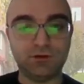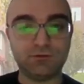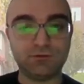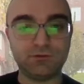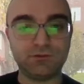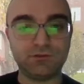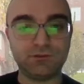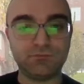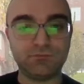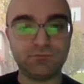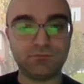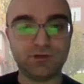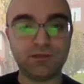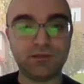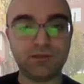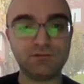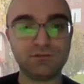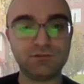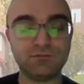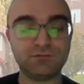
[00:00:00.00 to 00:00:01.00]
RTE
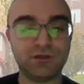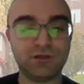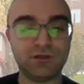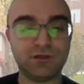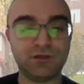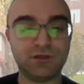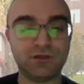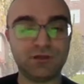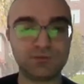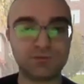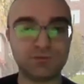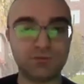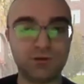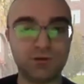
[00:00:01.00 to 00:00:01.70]
France, the transmission